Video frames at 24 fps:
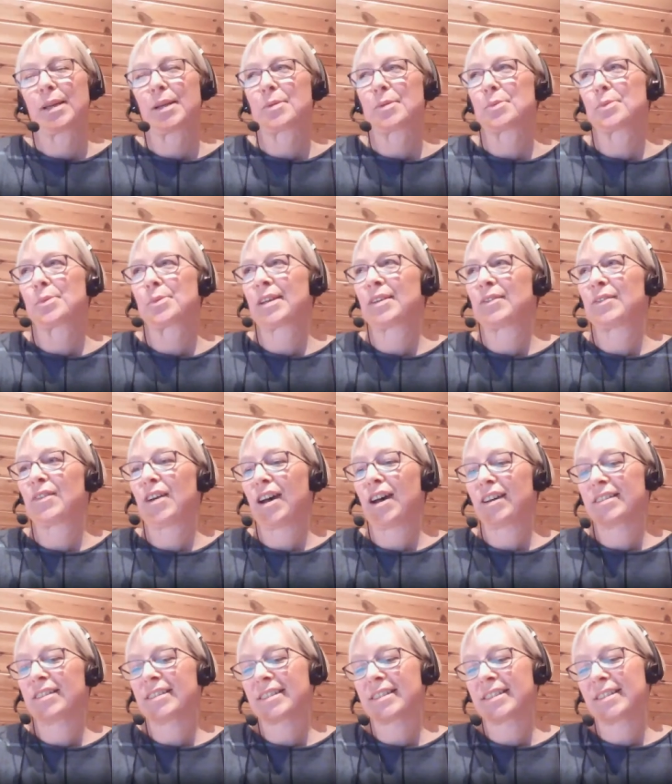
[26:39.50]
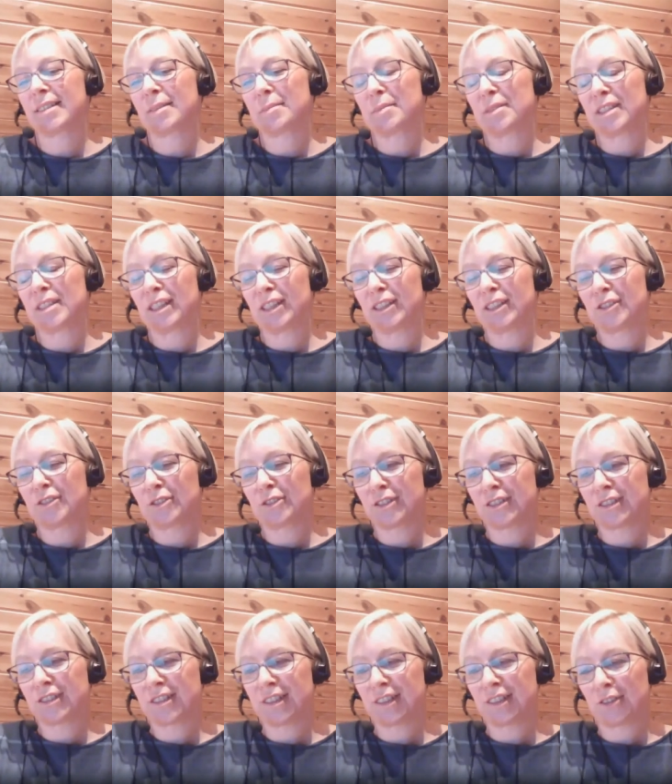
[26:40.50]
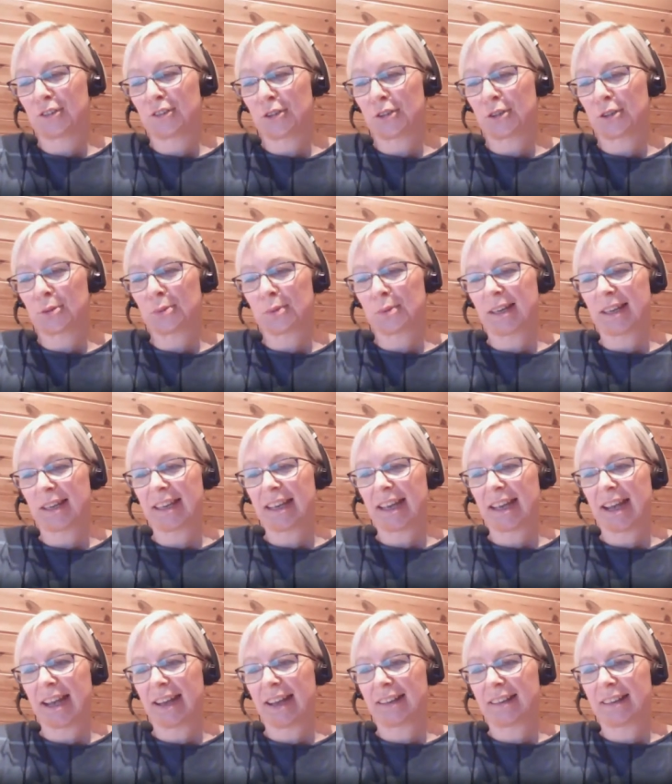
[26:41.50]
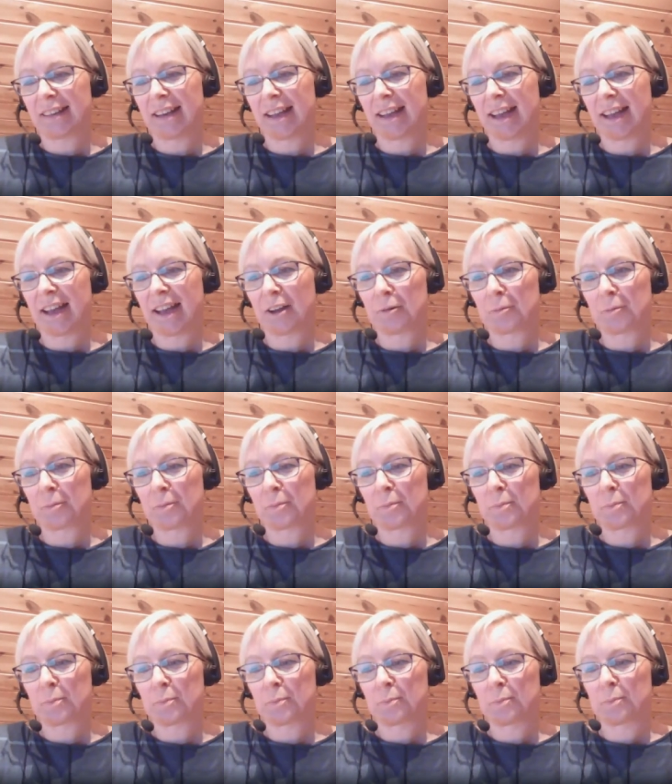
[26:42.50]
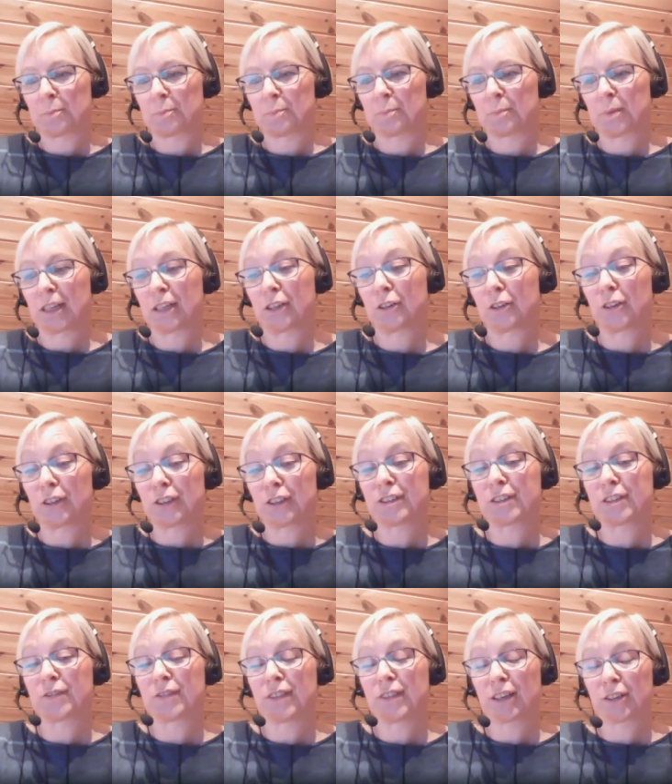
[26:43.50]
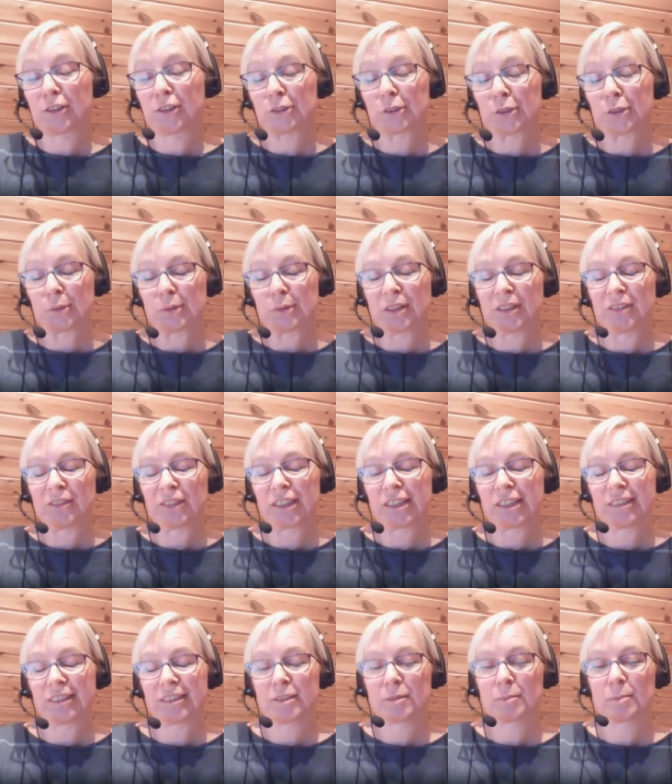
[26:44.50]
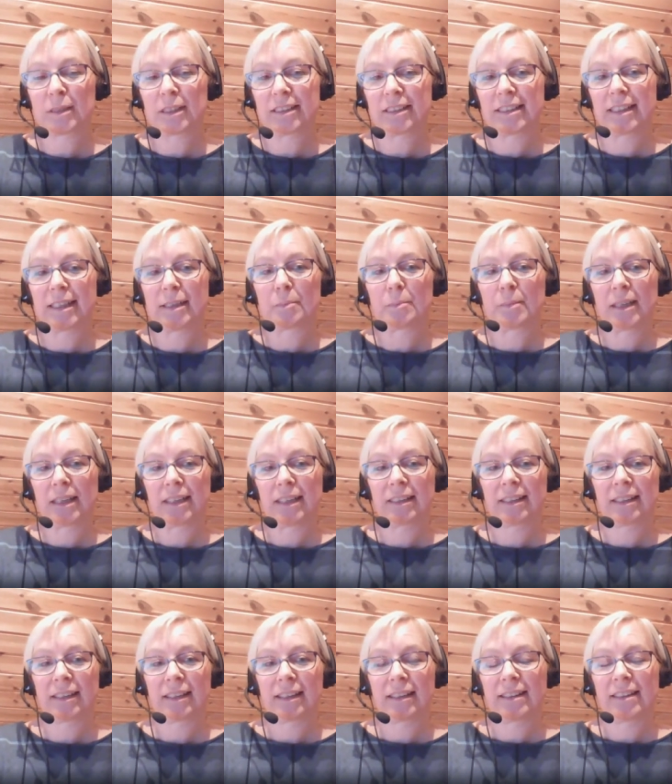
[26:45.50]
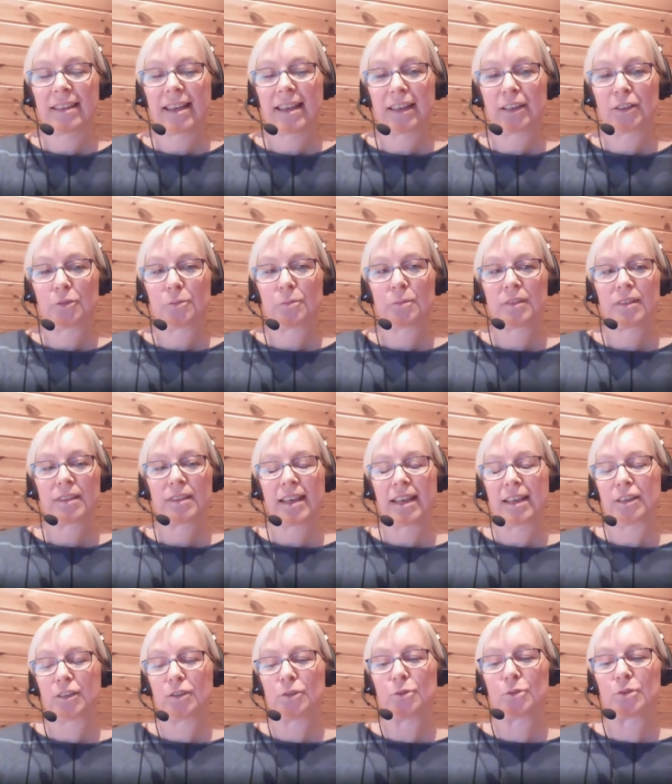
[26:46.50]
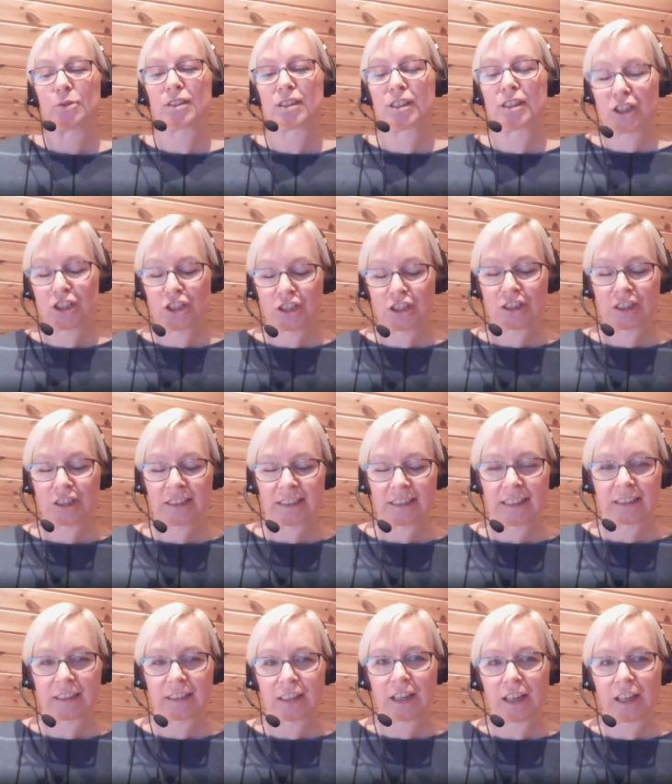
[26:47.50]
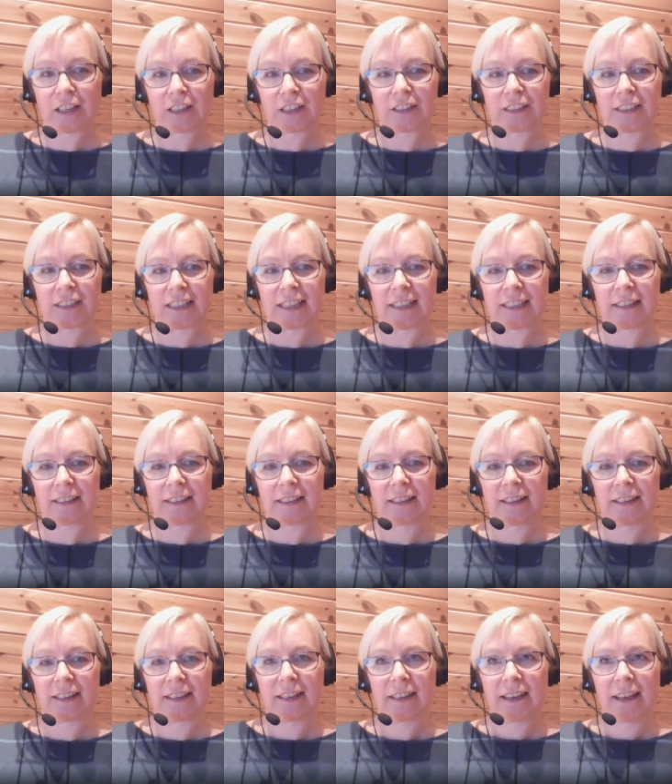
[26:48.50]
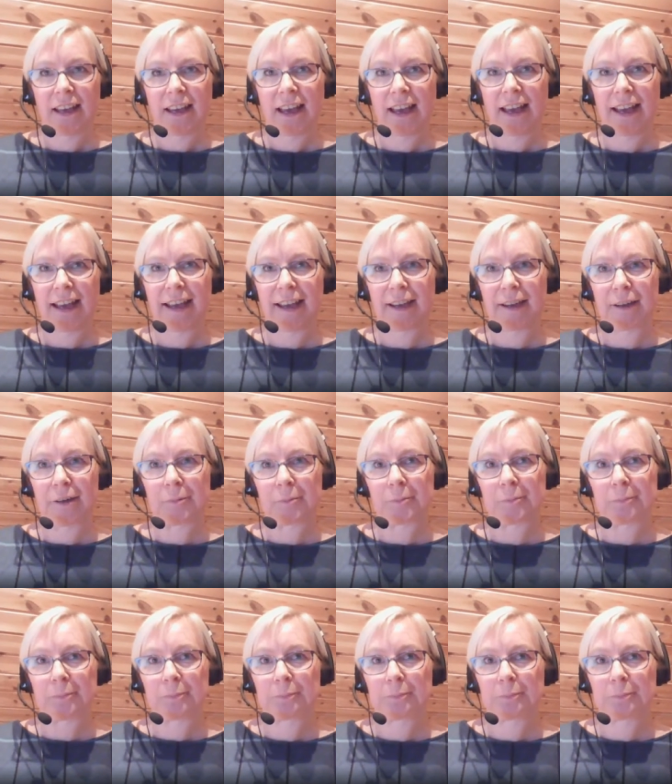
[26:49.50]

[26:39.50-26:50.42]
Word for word: we've asked some teachers in Norway, and um, because of the coronavirus pandemic, they they use digital technology um,